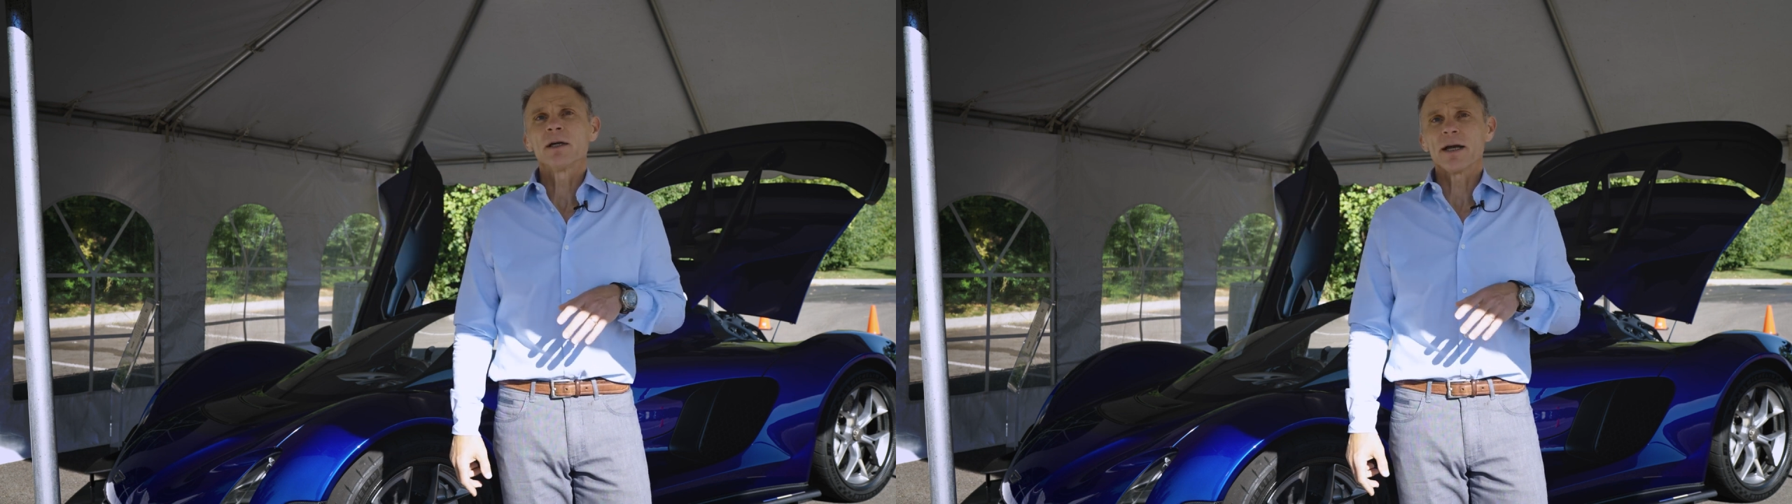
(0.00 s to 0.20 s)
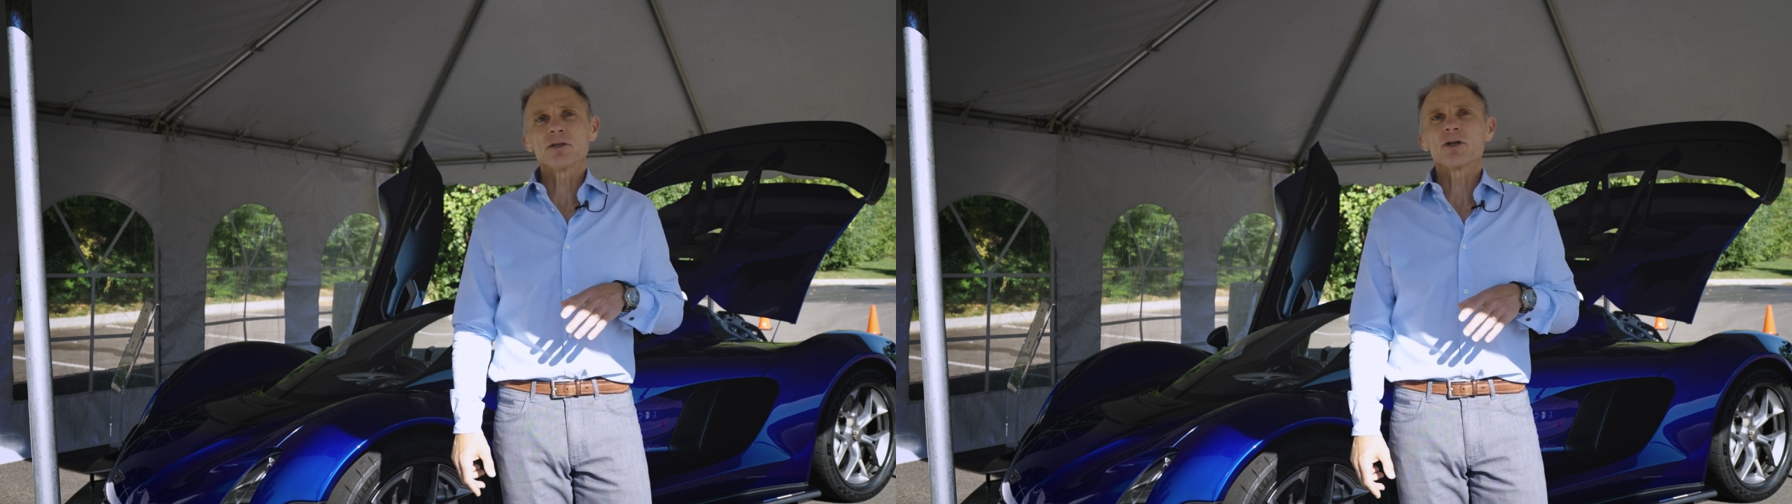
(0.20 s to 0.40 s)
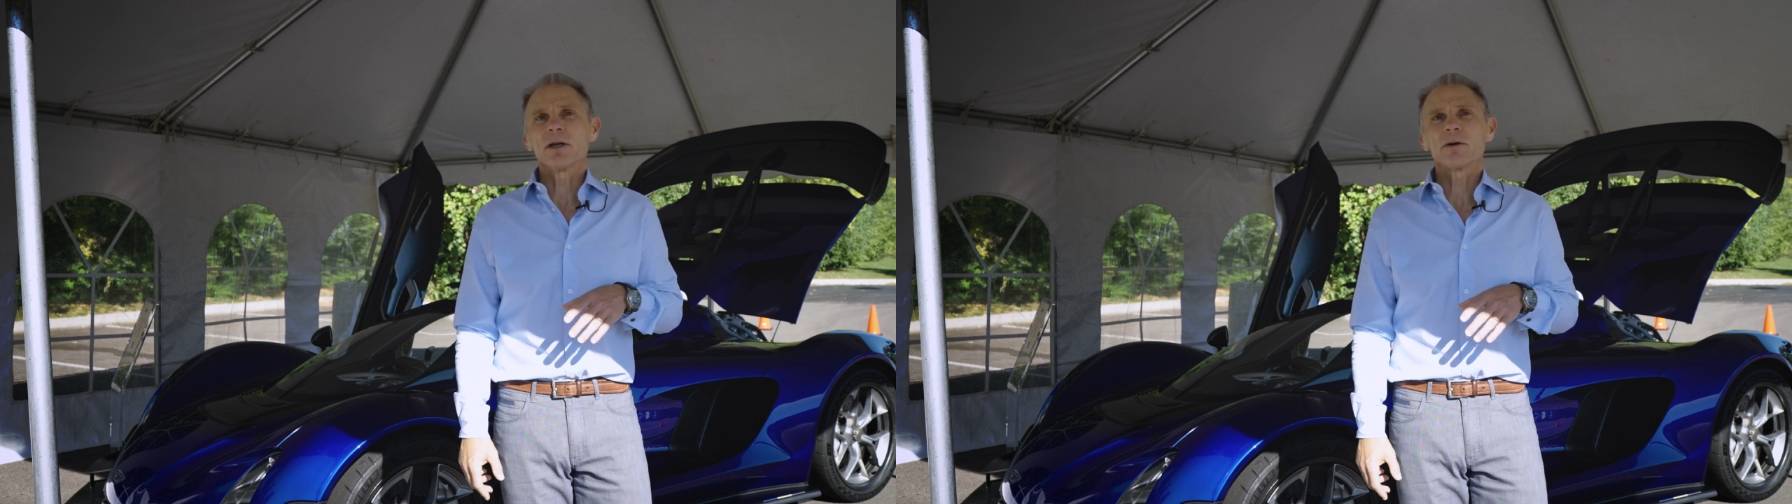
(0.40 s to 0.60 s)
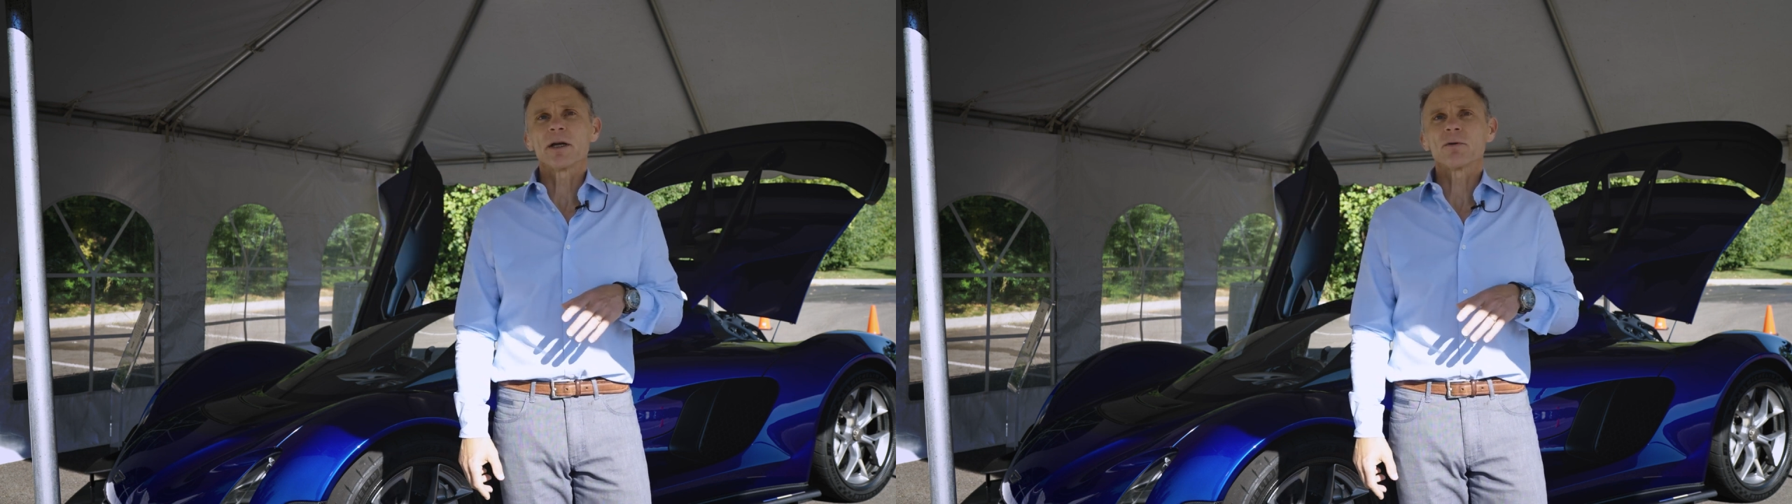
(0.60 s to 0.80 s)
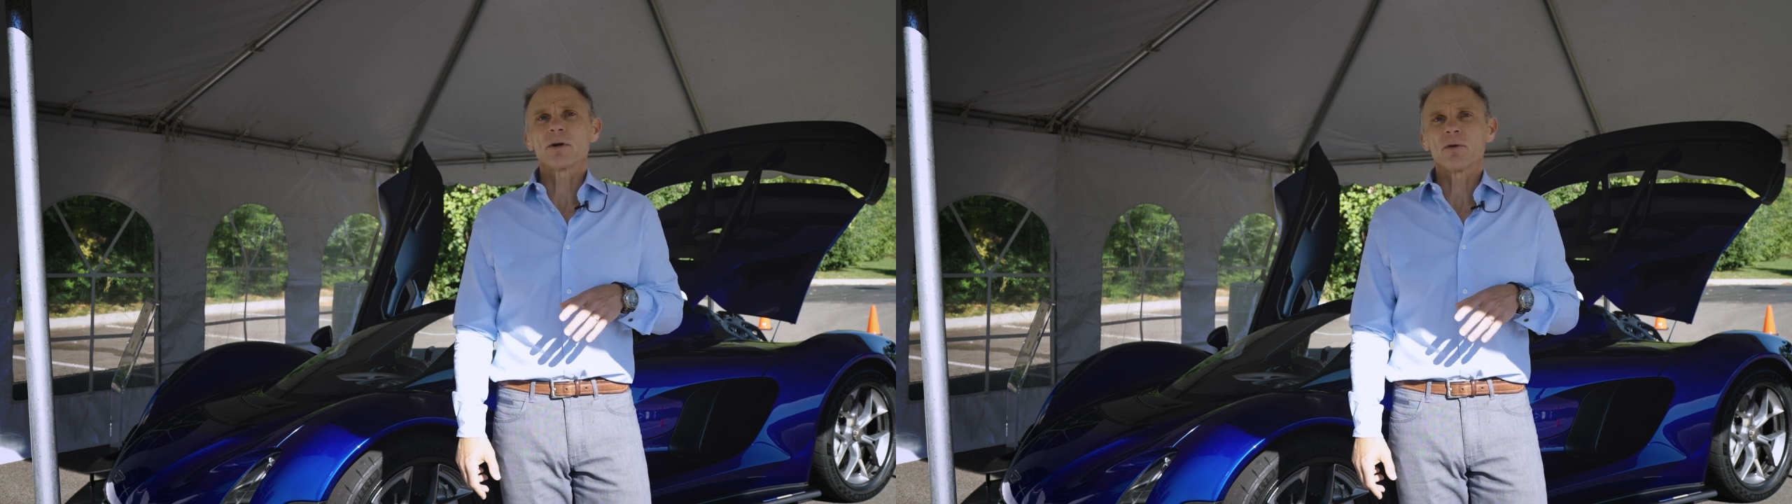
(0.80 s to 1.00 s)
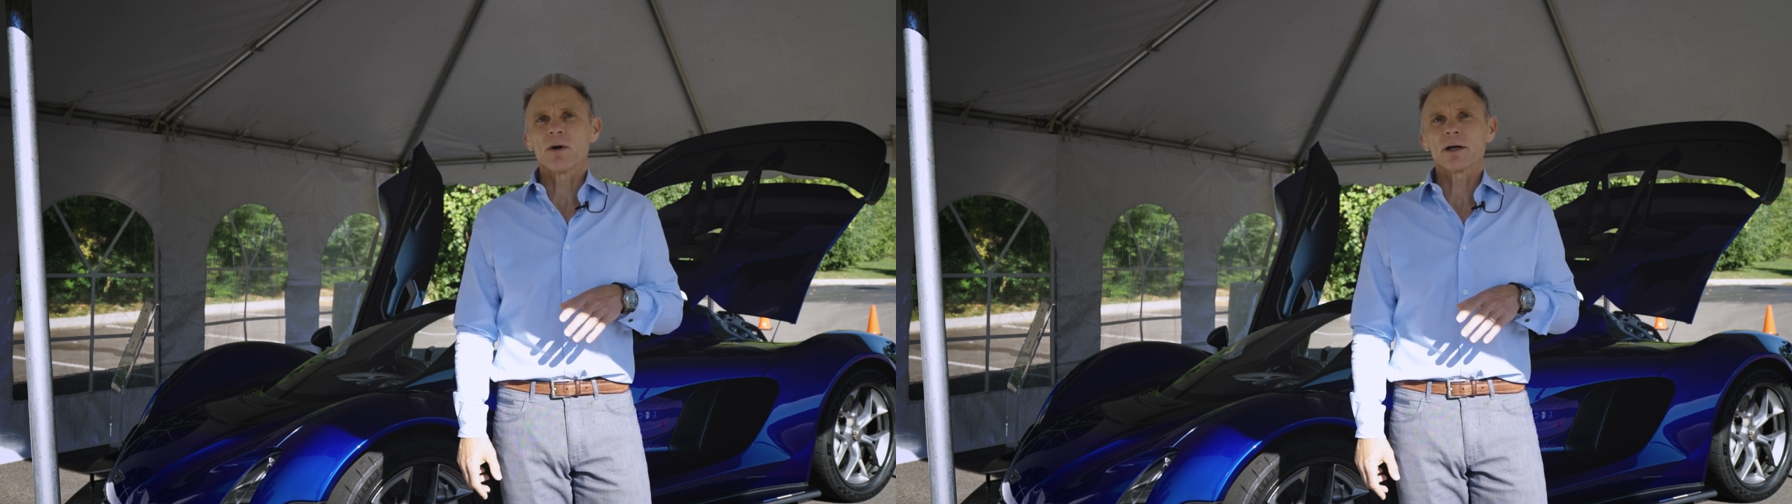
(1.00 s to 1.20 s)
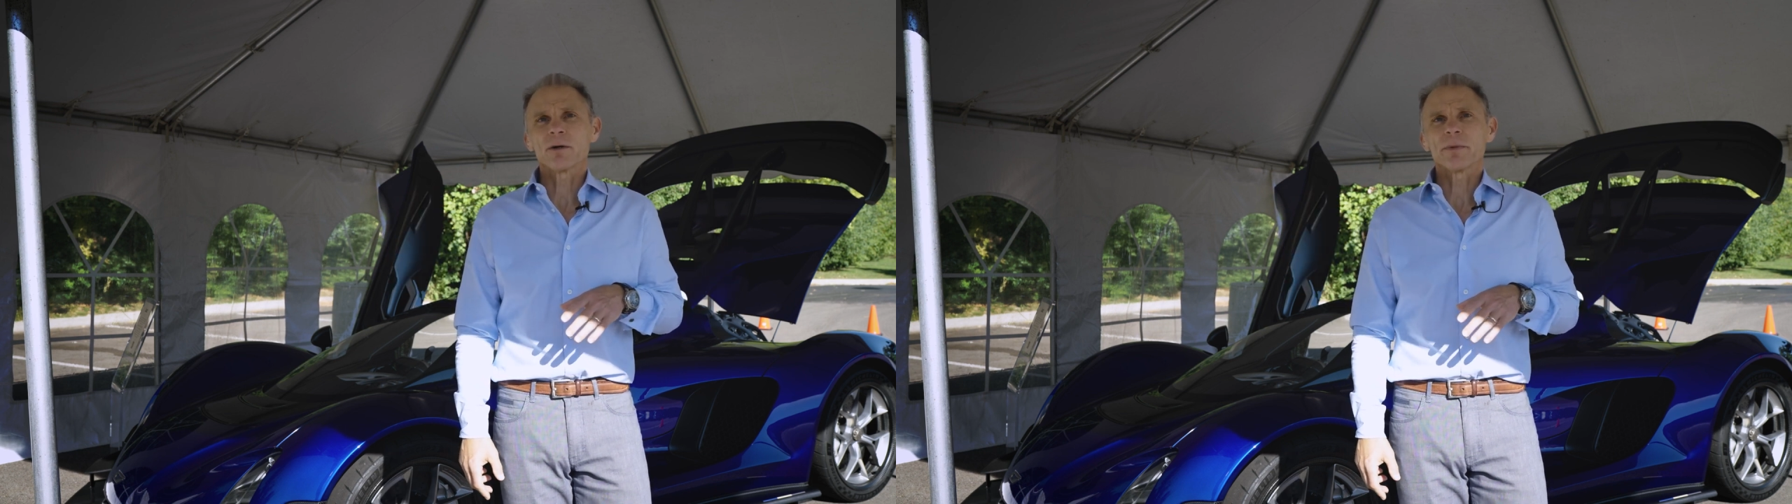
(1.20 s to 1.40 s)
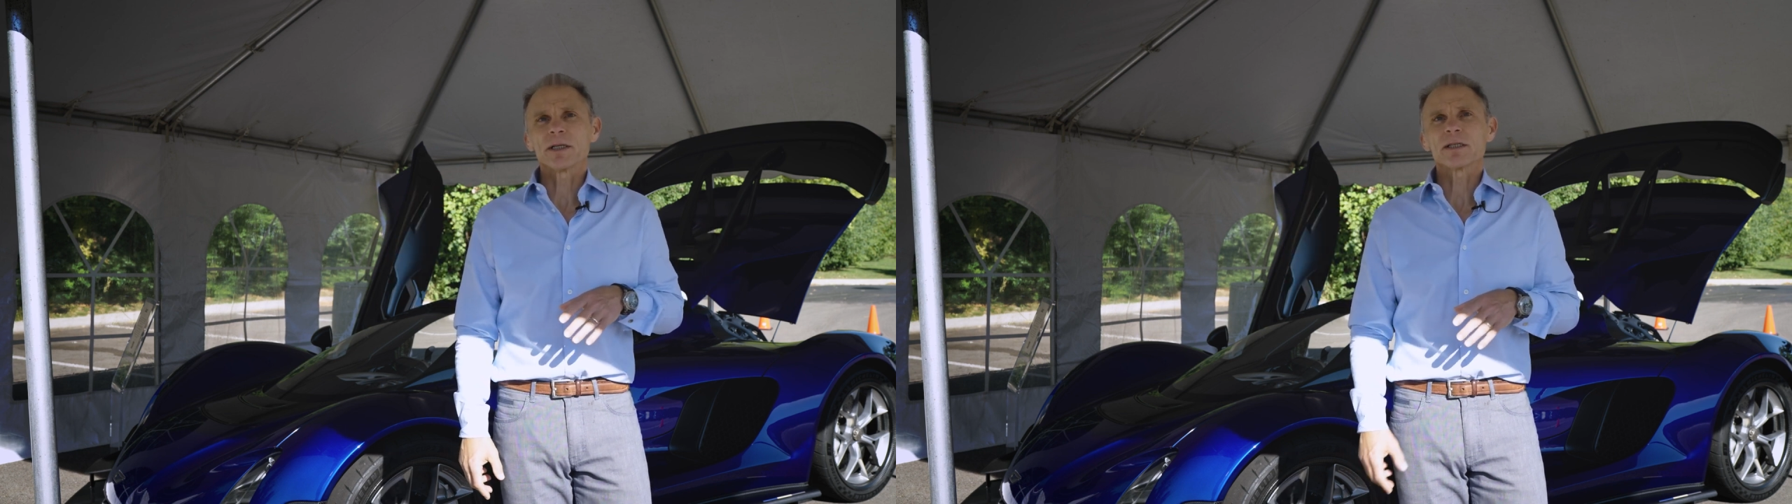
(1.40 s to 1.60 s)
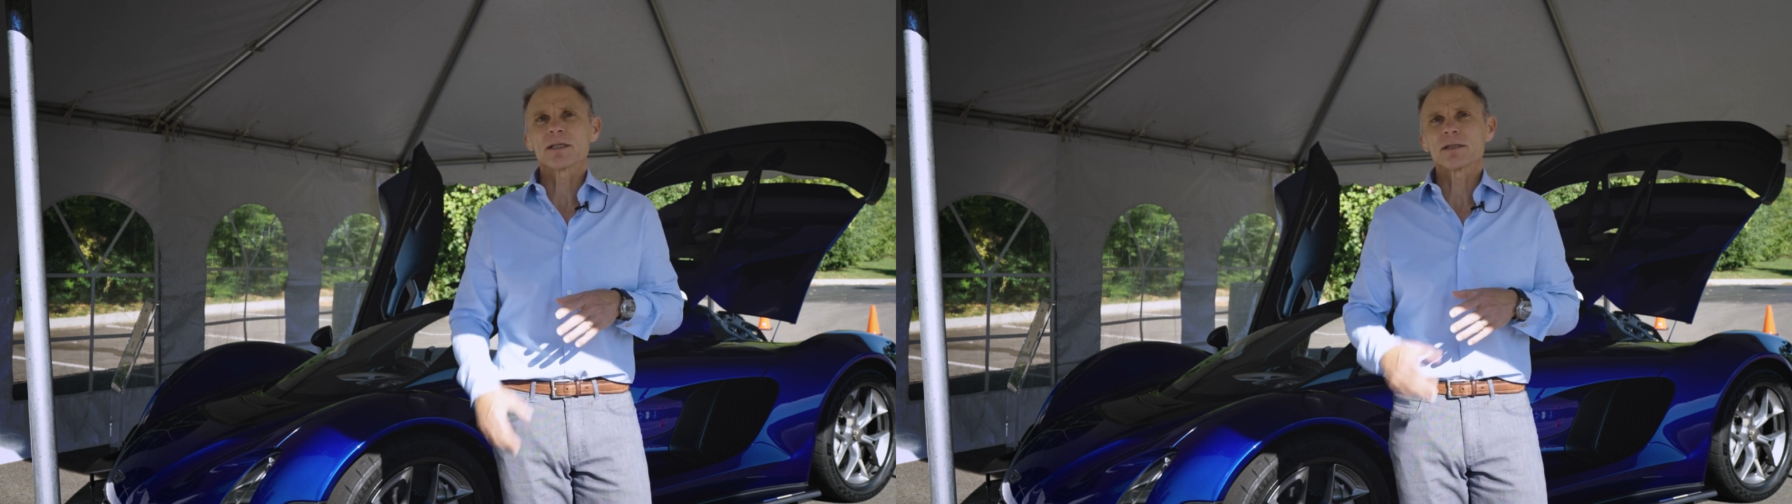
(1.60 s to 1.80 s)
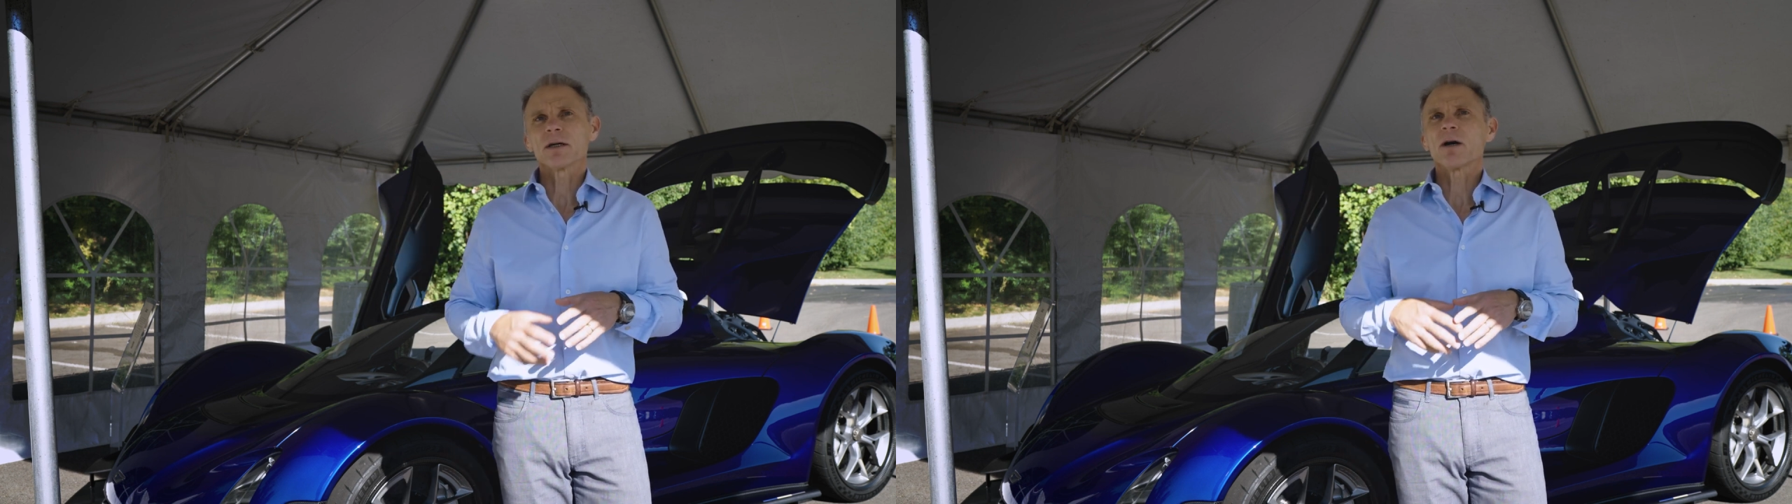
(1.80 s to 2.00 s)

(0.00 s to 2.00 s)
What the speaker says: engineering requirements,